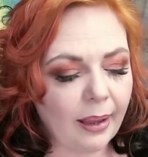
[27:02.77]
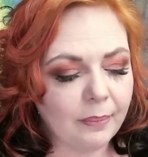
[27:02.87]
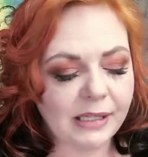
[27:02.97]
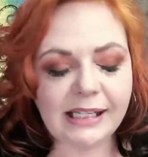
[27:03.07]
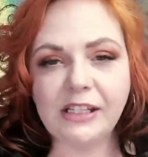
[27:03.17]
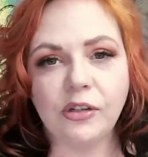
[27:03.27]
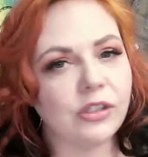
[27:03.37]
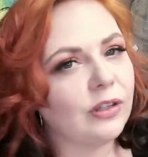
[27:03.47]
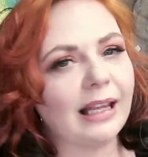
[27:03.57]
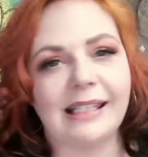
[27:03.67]
But stay tuned.
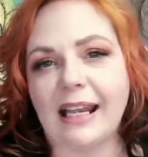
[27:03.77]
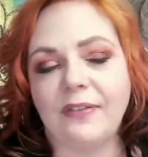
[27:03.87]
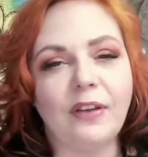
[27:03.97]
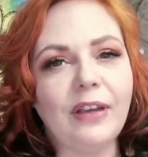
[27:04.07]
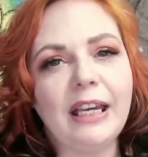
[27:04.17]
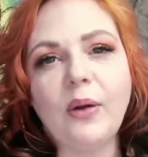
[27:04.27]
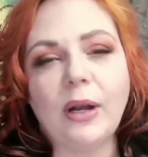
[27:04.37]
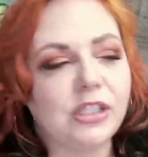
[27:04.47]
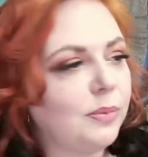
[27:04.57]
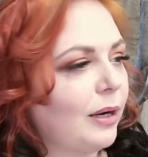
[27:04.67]
Like I said, if you have any
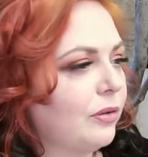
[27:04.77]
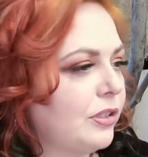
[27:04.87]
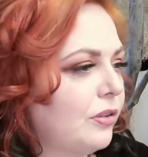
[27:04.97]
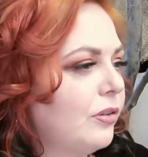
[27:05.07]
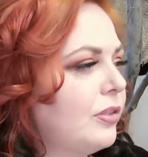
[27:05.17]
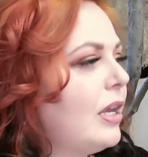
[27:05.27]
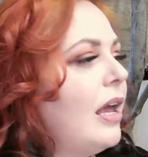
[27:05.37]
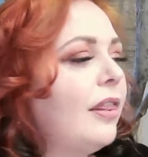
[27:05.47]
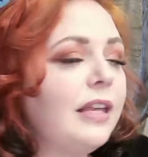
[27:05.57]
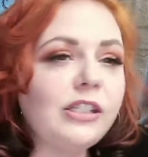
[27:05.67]
questions about crystals,
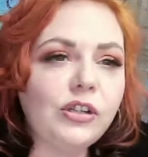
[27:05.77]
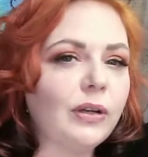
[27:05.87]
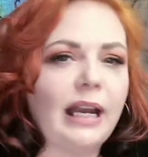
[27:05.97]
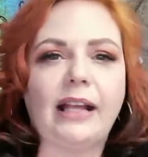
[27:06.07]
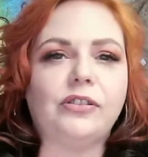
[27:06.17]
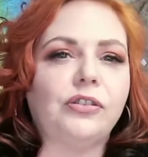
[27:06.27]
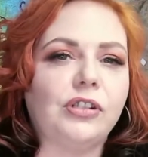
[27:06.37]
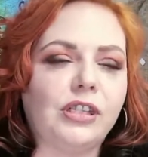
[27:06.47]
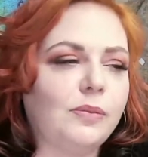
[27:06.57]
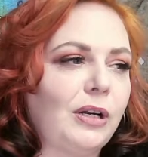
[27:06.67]
these two can answer
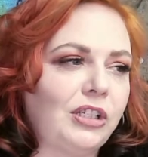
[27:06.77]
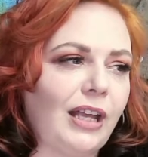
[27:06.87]
just as much as I